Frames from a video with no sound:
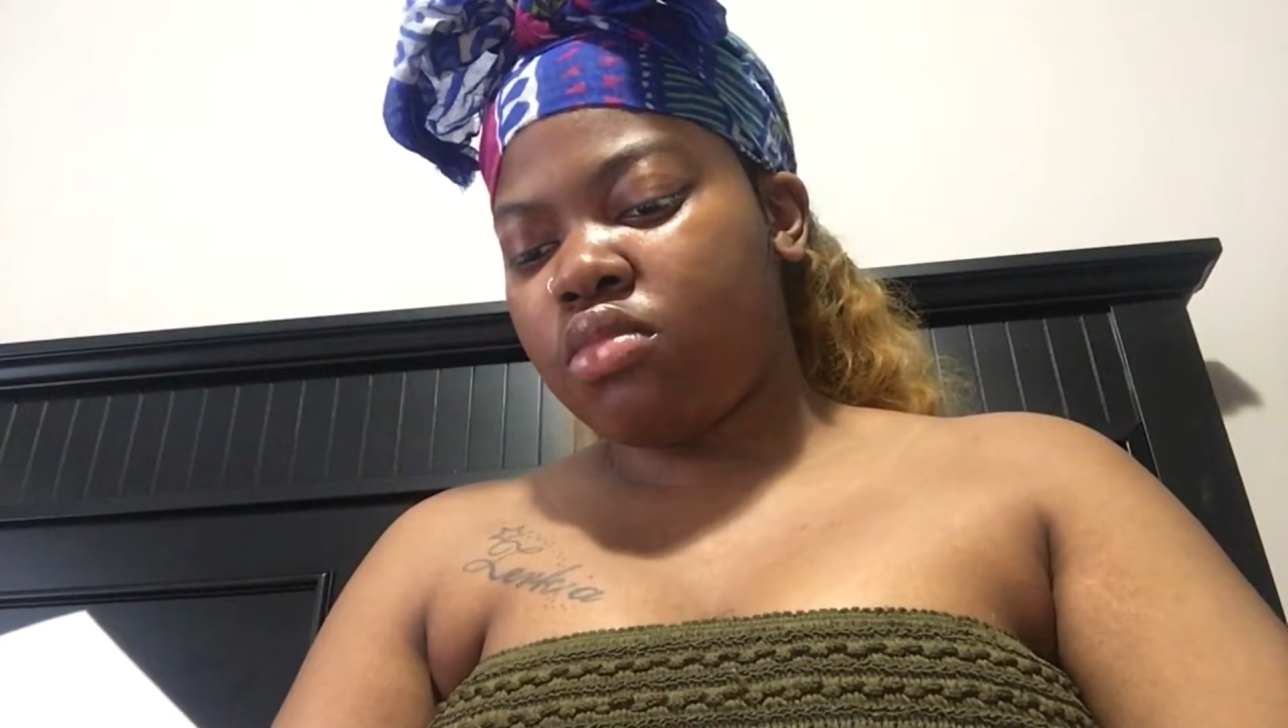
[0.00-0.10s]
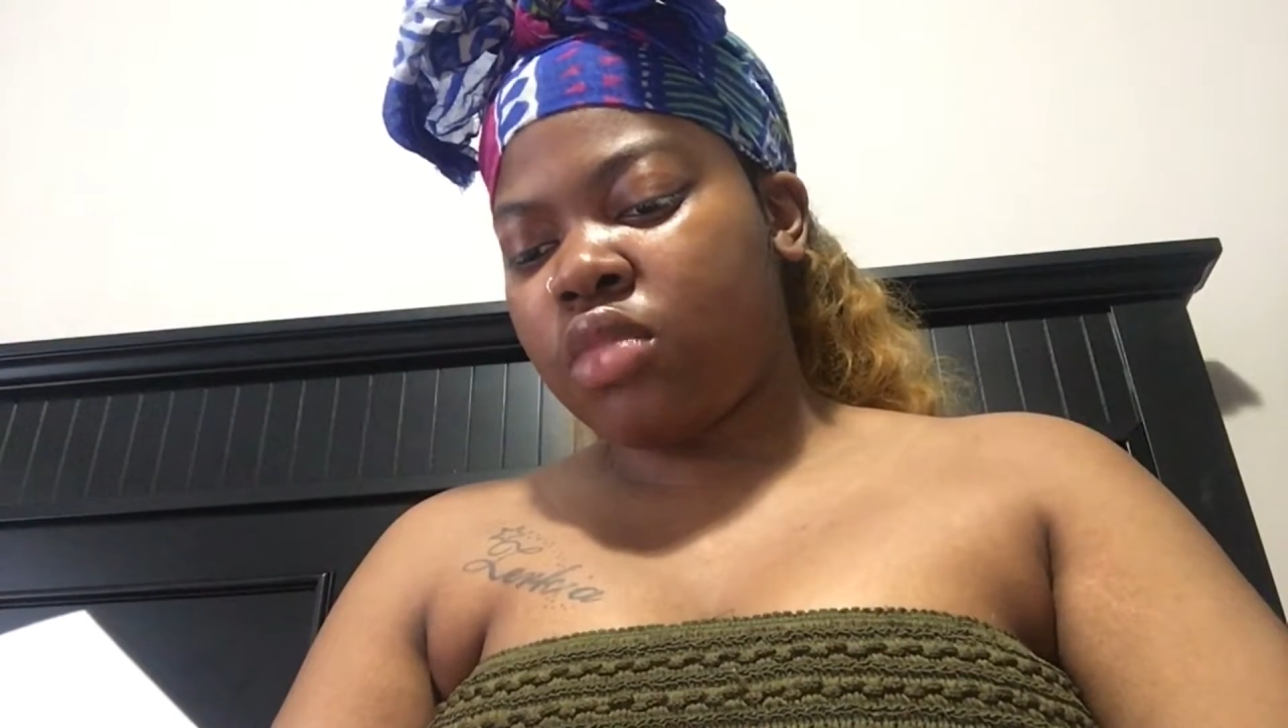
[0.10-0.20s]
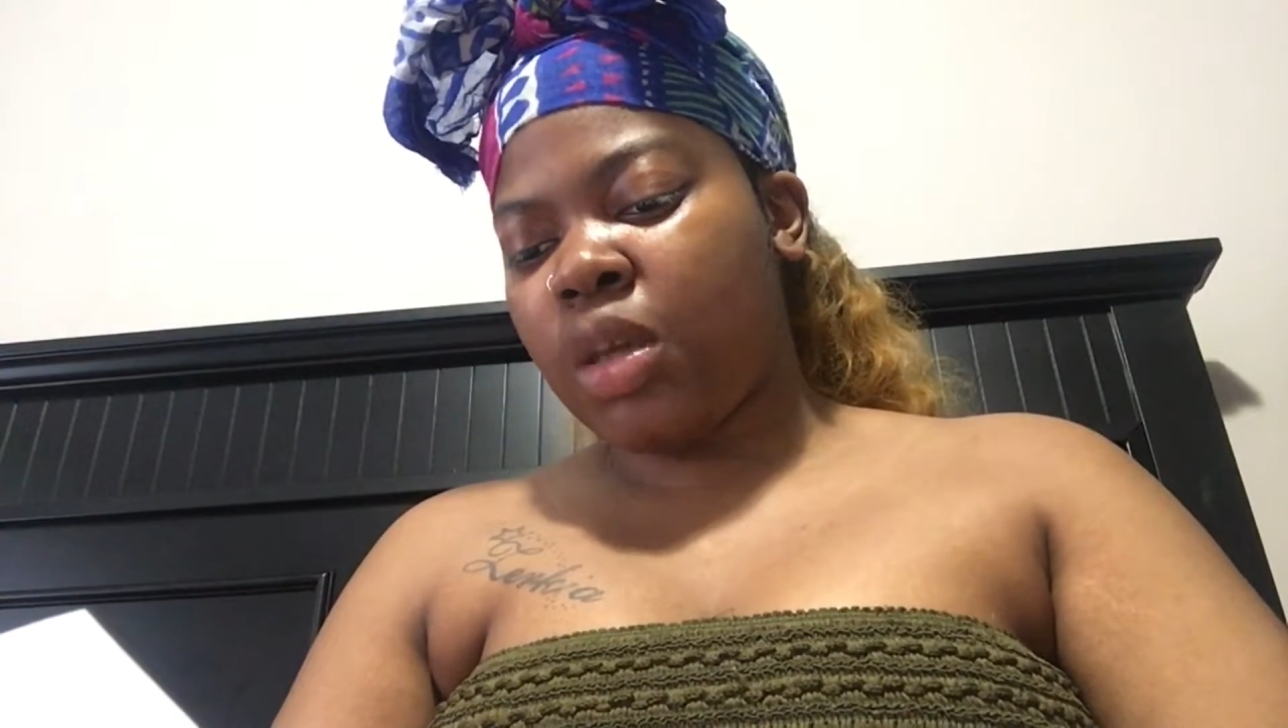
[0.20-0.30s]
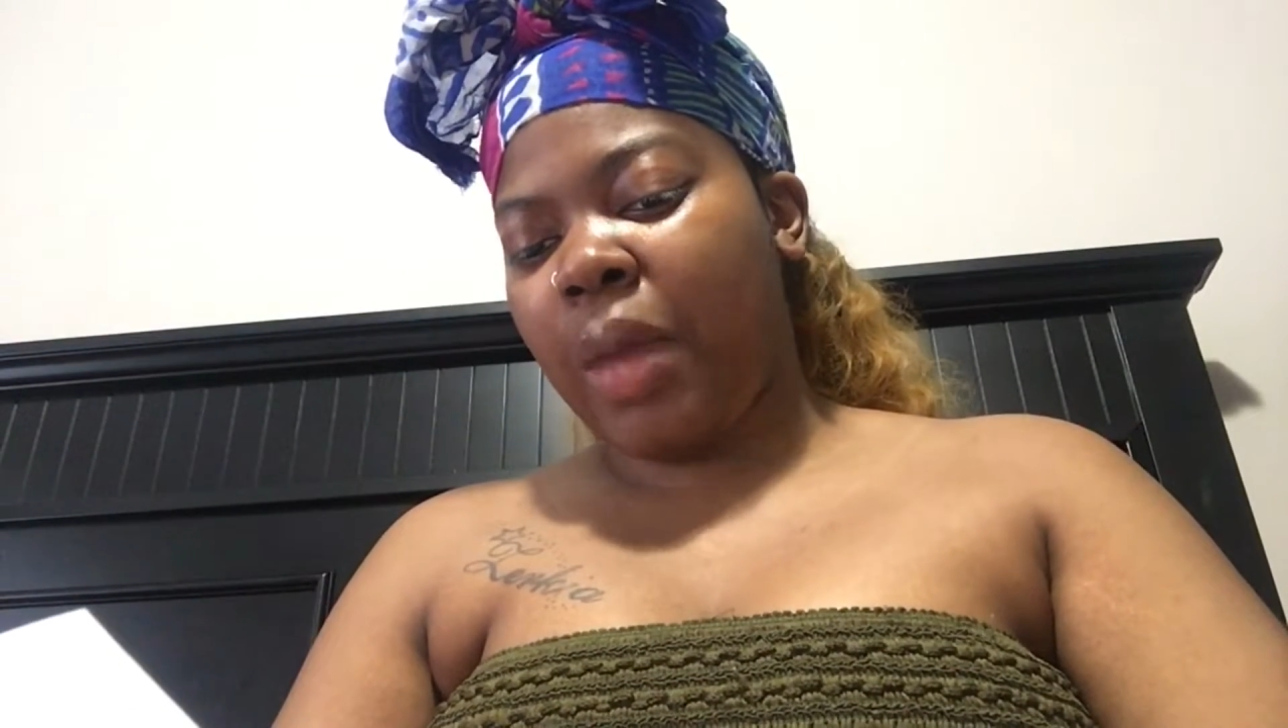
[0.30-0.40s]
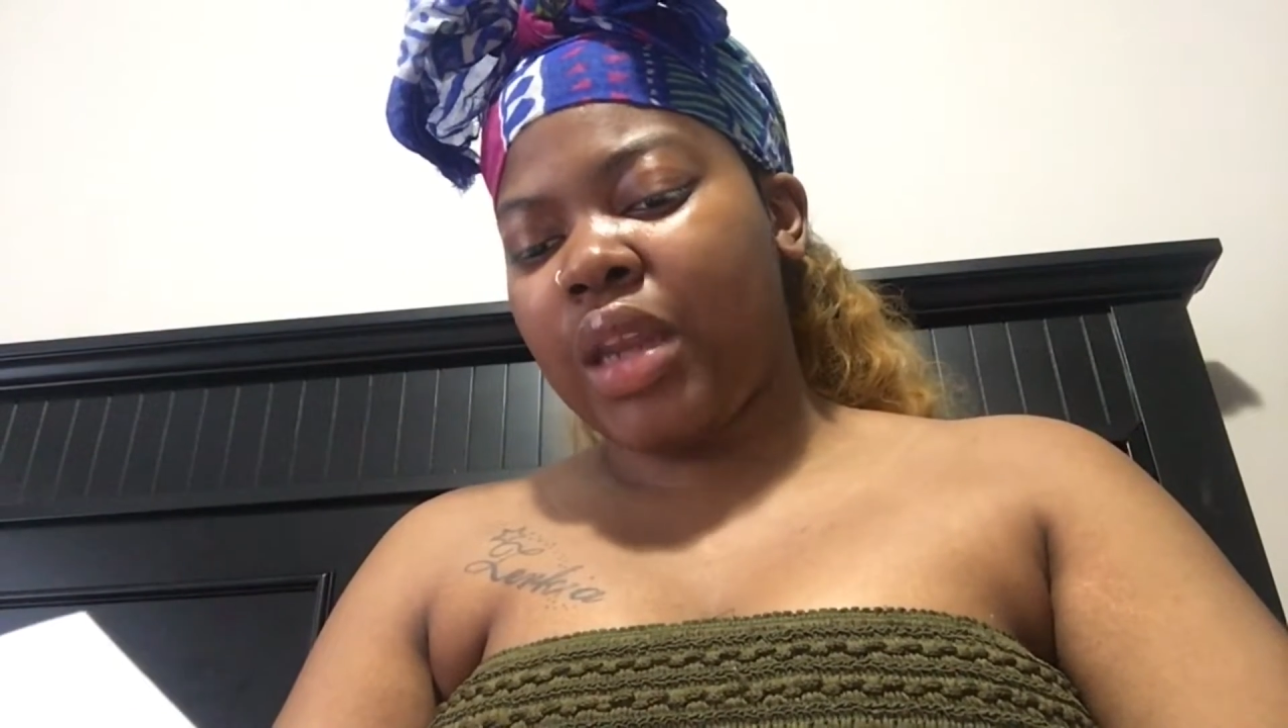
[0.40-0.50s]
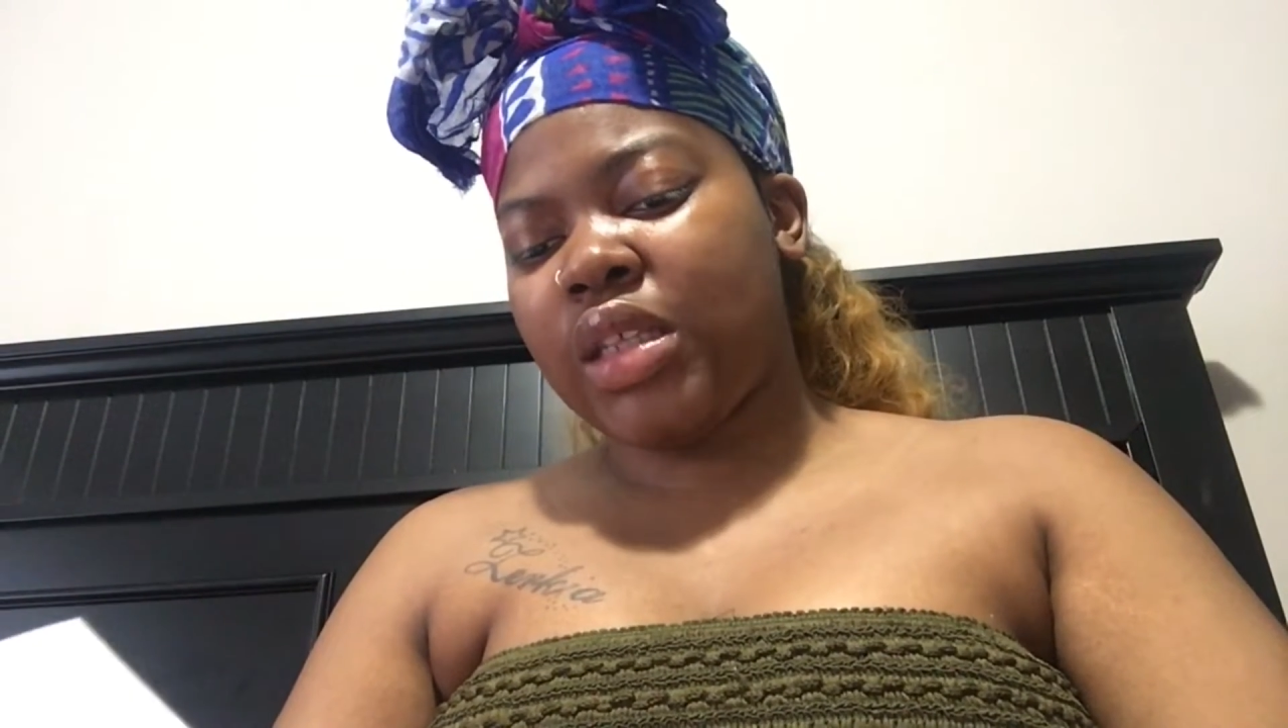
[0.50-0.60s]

Somebody